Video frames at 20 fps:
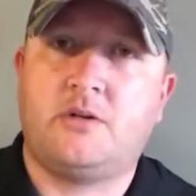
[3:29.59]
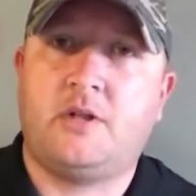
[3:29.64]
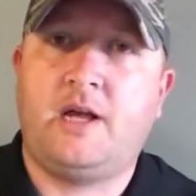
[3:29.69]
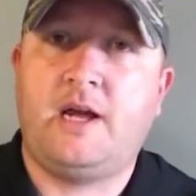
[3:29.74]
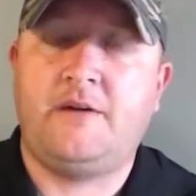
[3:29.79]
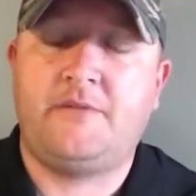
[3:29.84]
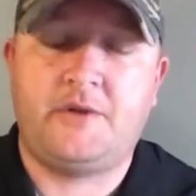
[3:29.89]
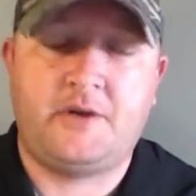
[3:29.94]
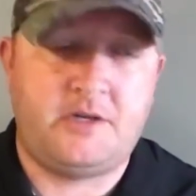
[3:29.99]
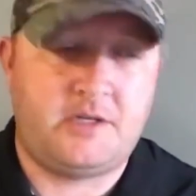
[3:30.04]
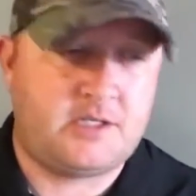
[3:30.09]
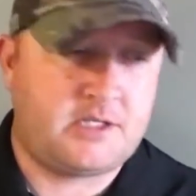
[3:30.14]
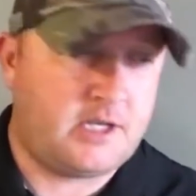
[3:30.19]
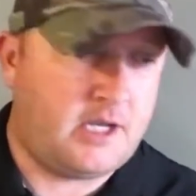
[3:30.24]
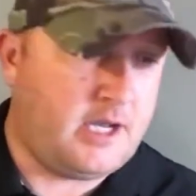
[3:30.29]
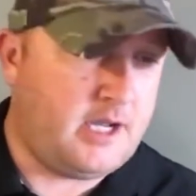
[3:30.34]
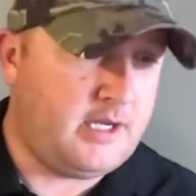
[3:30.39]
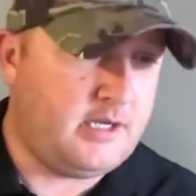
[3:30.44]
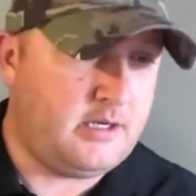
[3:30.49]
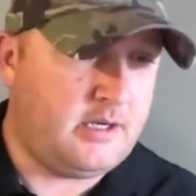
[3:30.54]
they have on their
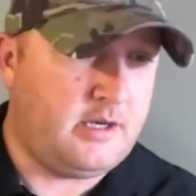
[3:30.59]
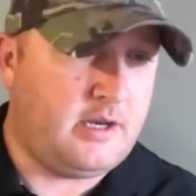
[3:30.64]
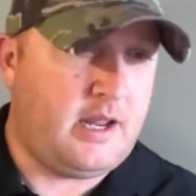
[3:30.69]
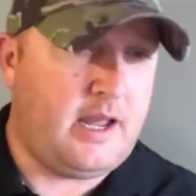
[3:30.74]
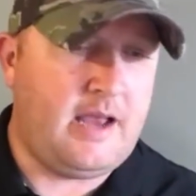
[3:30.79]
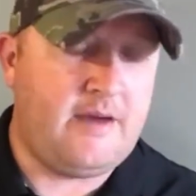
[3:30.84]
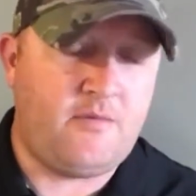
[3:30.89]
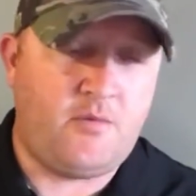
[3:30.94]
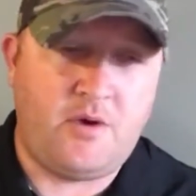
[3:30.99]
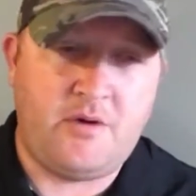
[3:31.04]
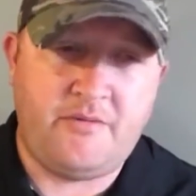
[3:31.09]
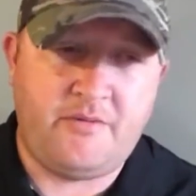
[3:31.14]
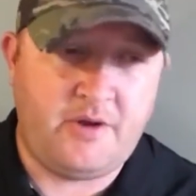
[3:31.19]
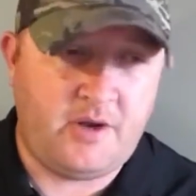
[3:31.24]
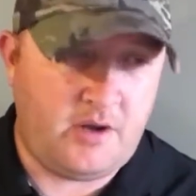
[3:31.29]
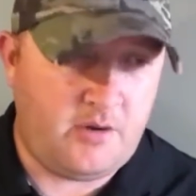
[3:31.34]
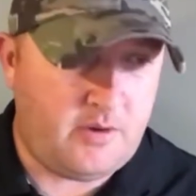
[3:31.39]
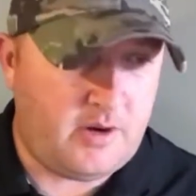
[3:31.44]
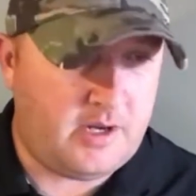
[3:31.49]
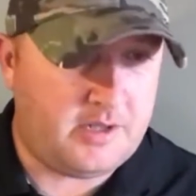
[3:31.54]
site, and they have one
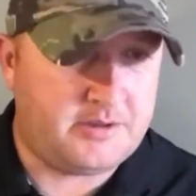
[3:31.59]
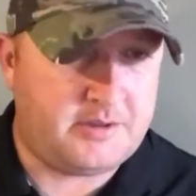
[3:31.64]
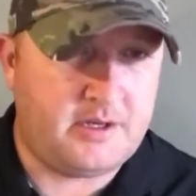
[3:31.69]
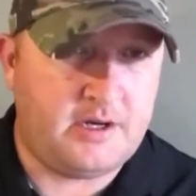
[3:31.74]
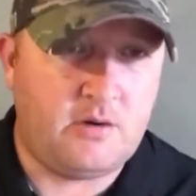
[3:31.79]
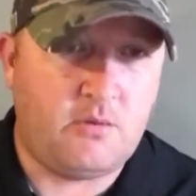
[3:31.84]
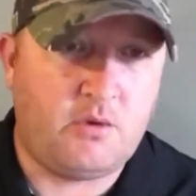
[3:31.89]
video out there.